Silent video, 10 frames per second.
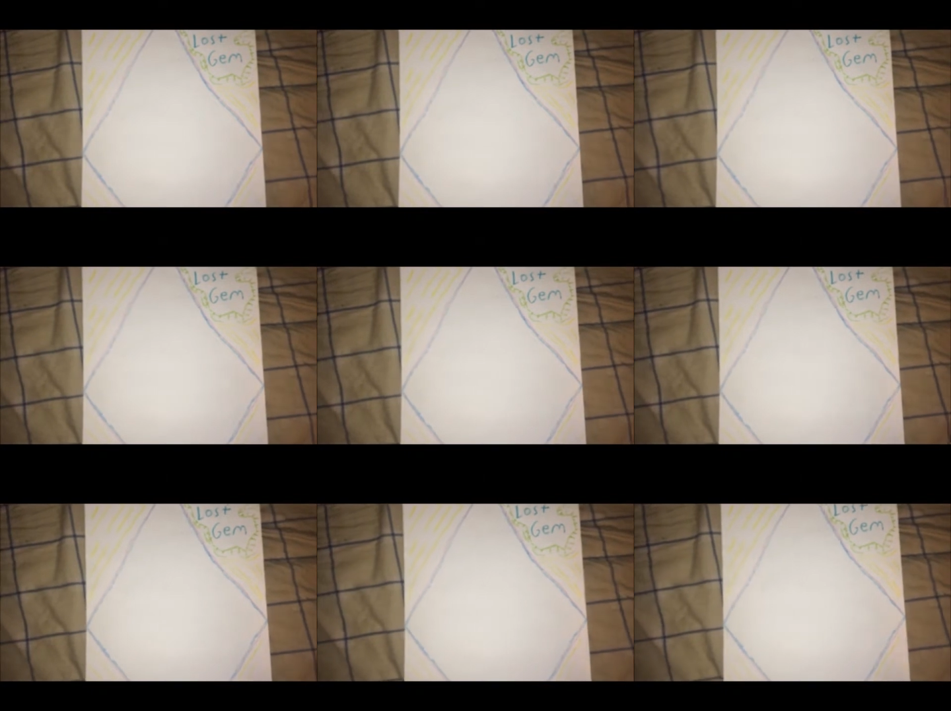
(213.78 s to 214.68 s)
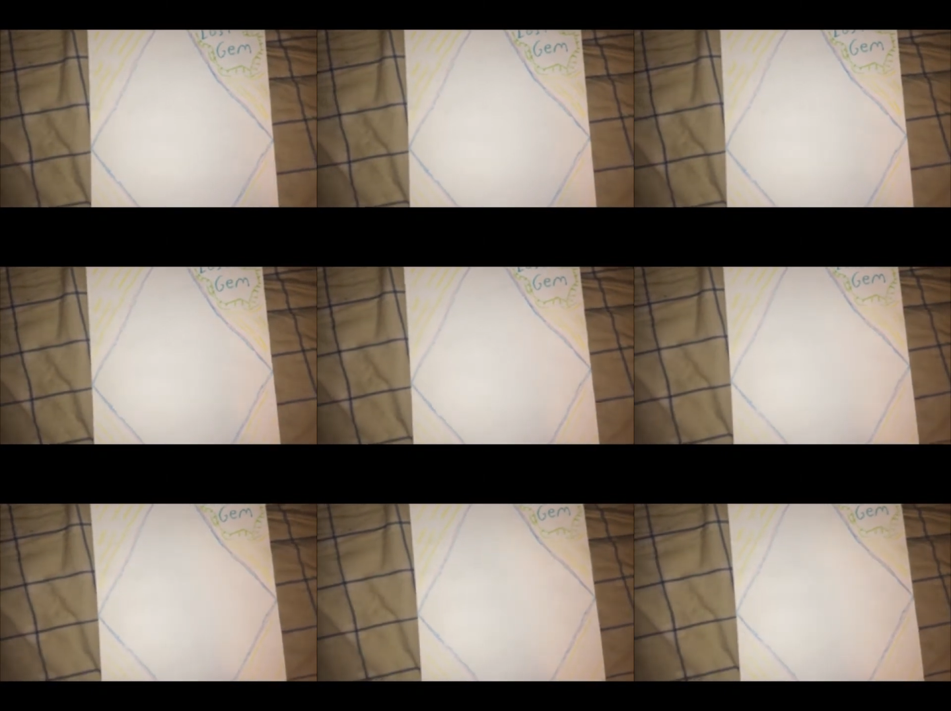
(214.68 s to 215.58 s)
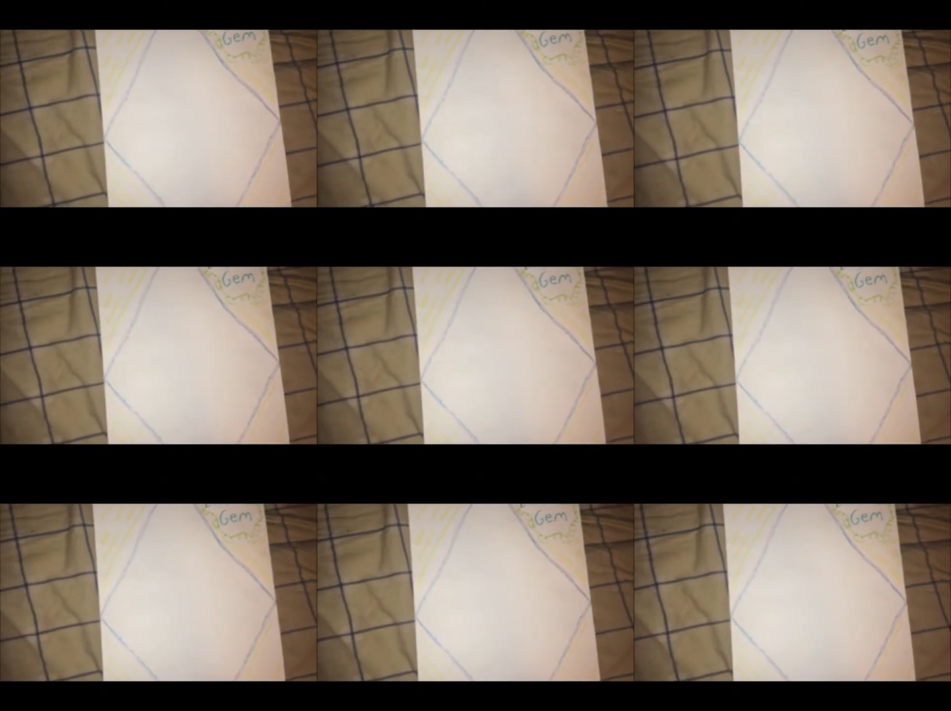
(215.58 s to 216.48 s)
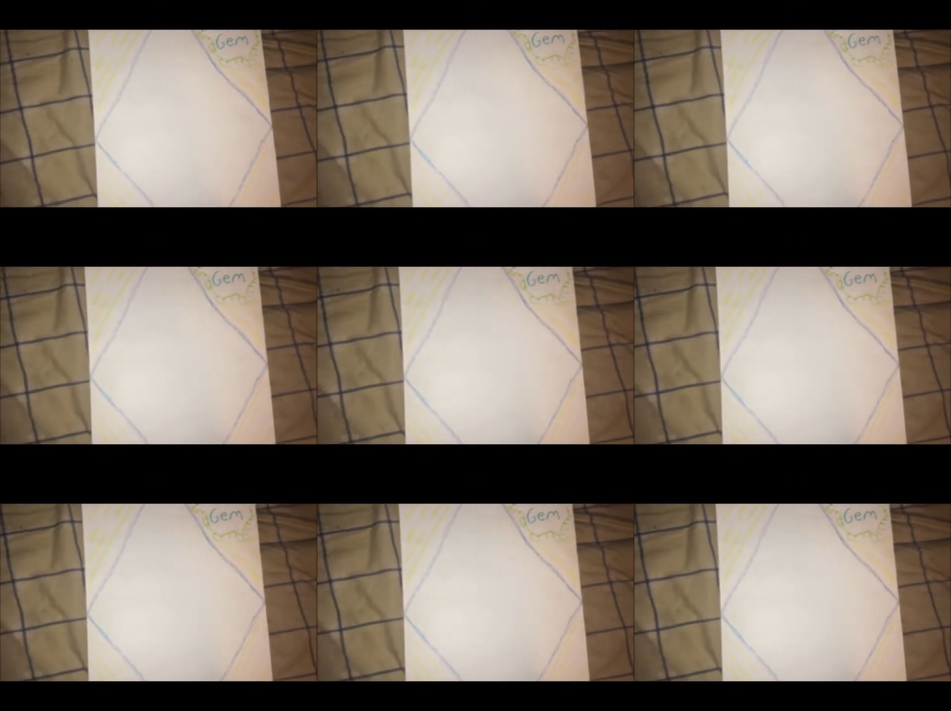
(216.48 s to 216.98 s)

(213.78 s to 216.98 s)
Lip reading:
[unreadable: no face in view]